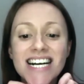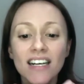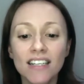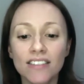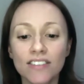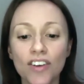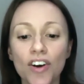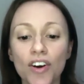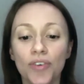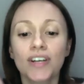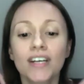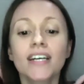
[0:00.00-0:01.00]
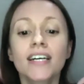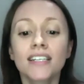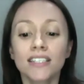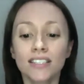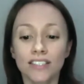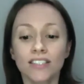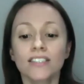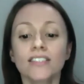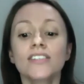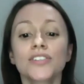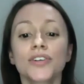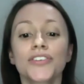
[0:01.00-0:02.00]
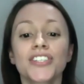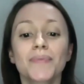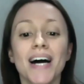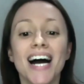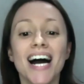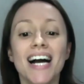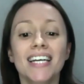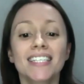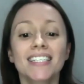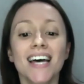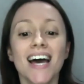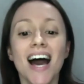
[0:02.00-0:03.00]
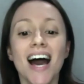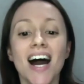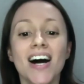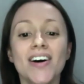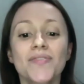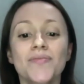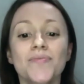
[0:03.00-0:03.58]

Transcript: So shoulders back and down,